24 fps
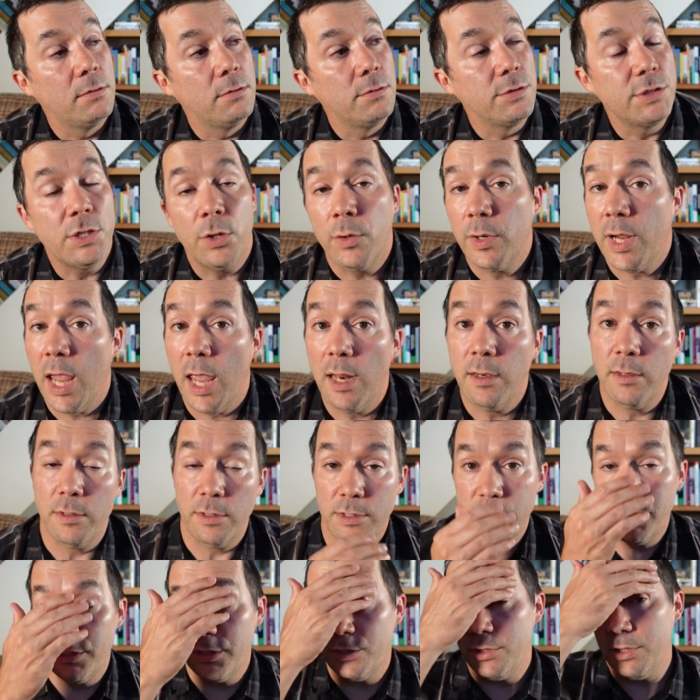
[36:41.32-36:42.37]
So again,
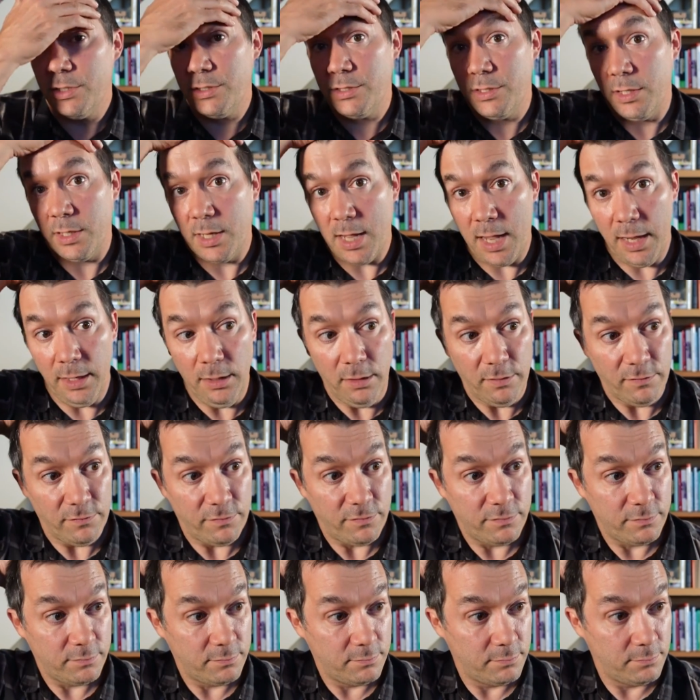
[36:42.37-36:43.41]
this is just a kind
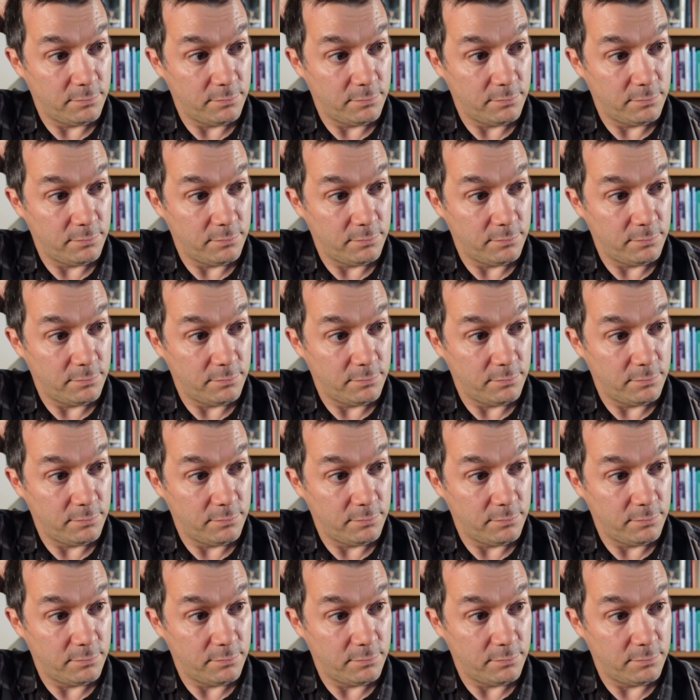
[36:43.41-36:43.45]
of